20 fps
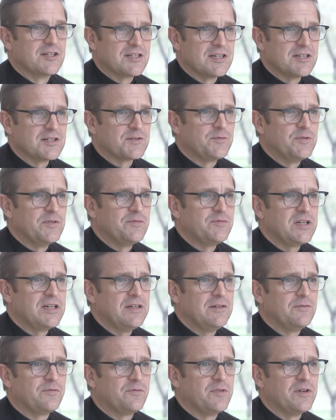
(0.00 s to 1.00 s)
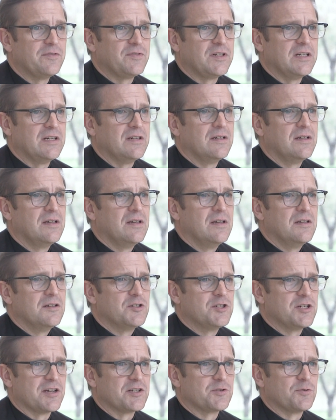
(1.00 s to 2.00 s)
since 1550,
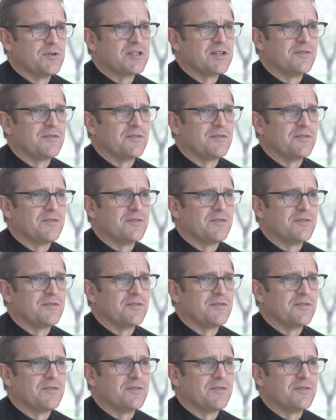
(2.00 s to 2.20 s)
Jesuits